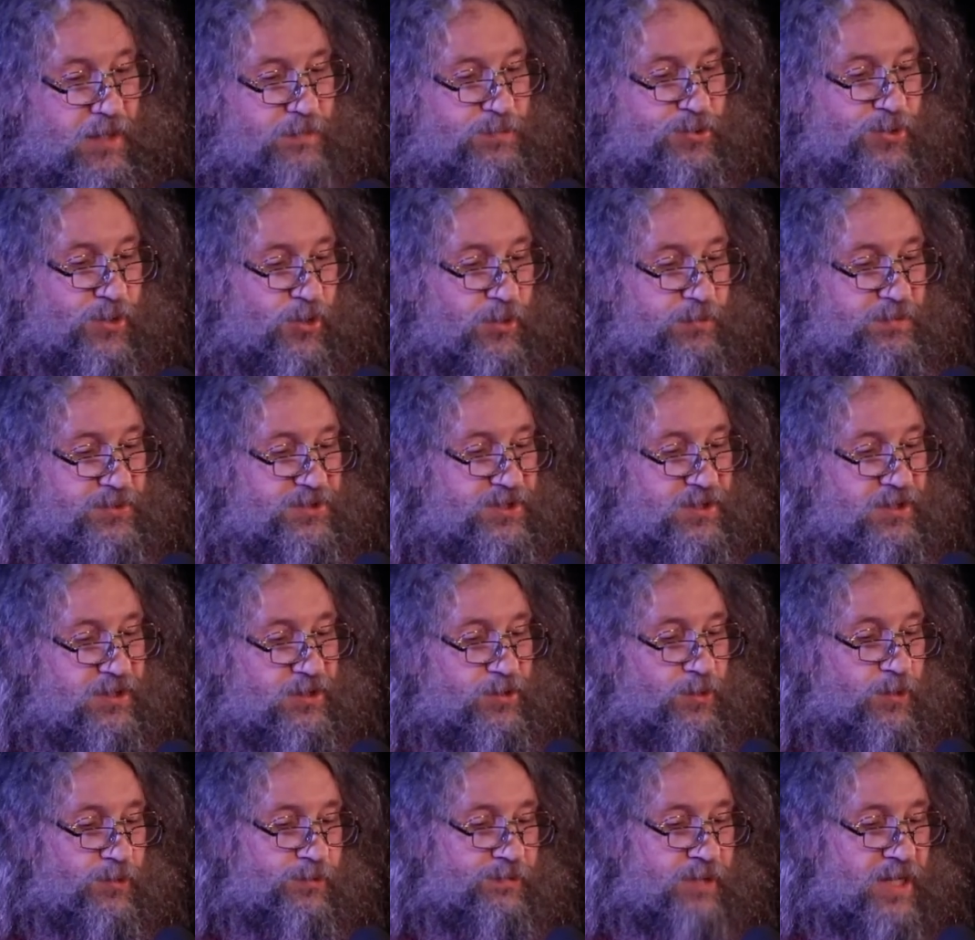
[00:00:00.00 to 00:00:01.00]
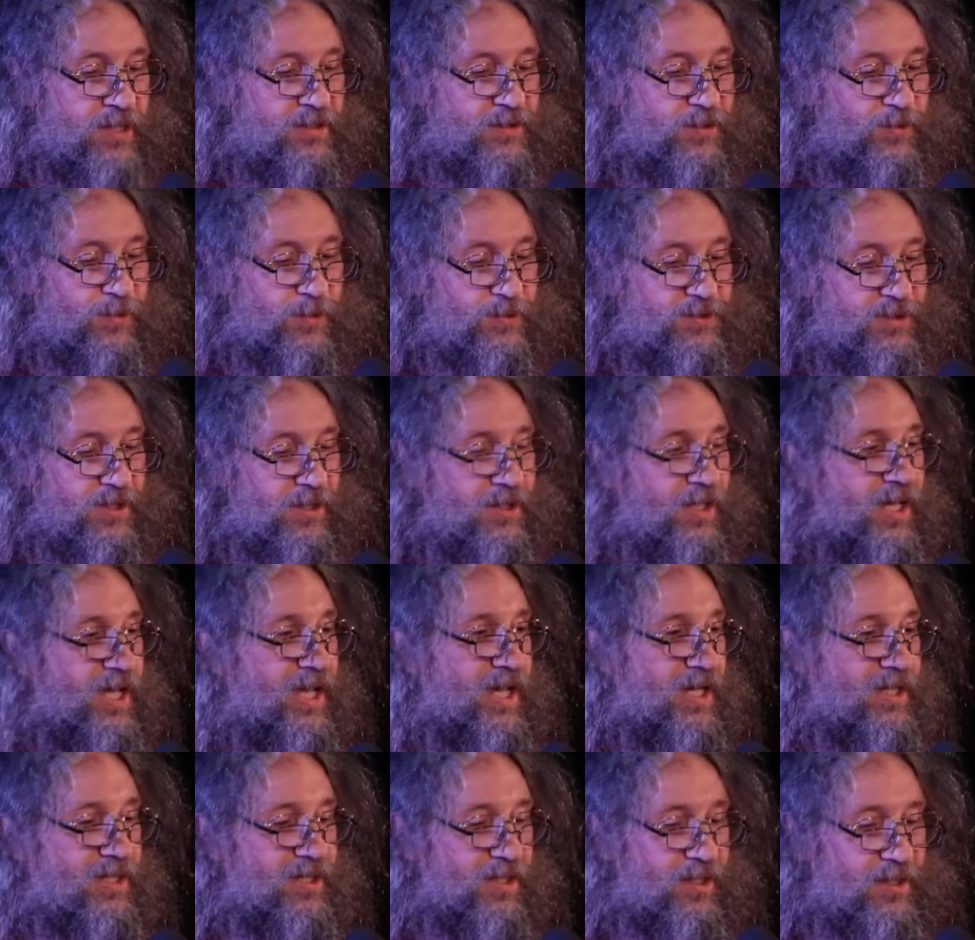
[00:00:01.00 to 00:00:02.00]
Probs, your granddaughter,
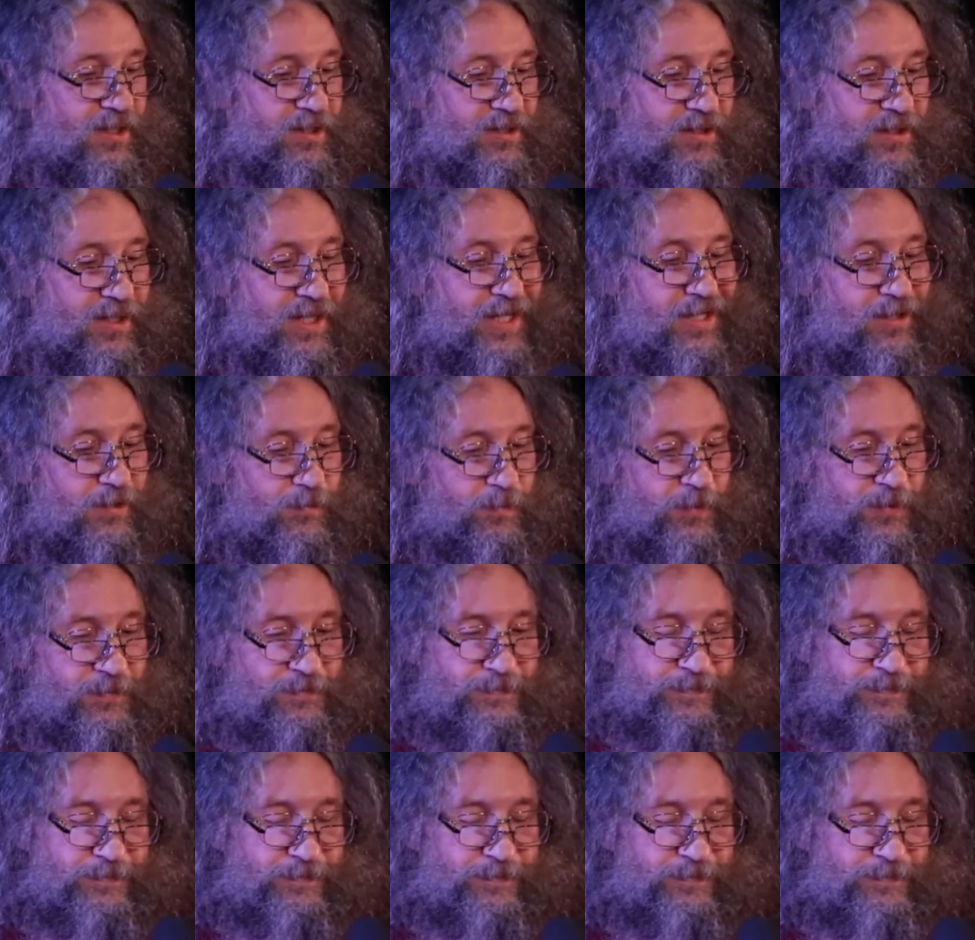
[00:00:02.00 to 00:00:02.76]
hair colour, help.